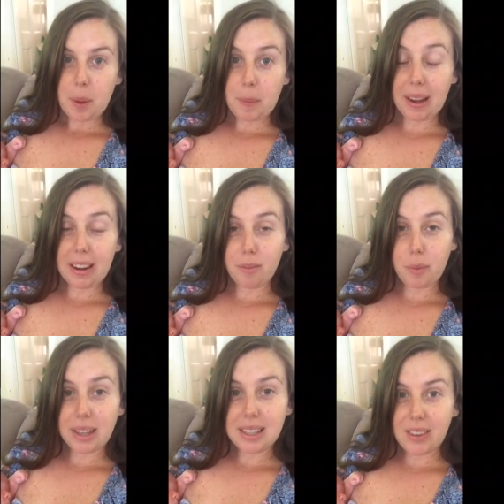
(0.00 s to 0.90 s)
But if
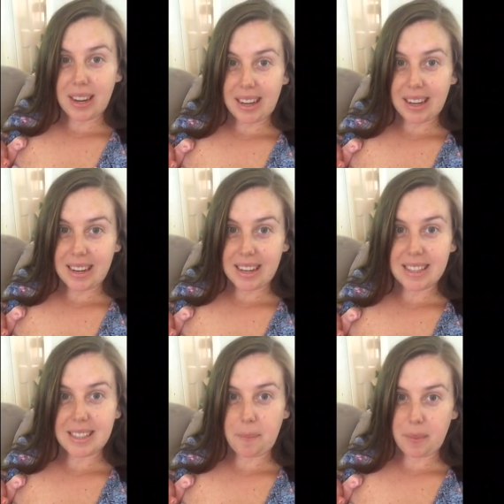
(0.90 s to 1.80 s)
breastfeeding
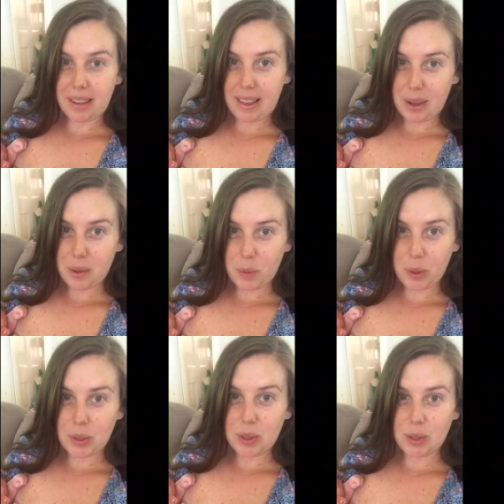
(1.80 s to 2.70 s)
is something that you
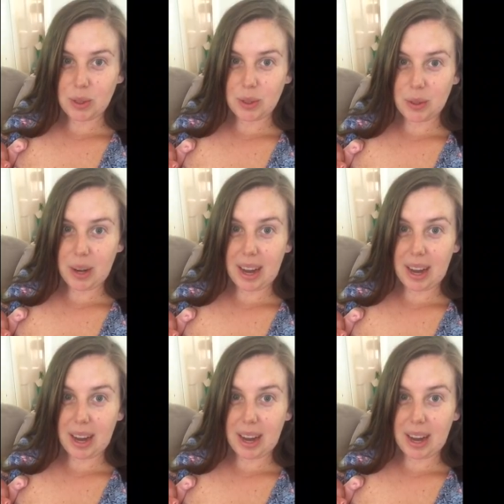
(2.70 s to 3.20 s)
wanted to do,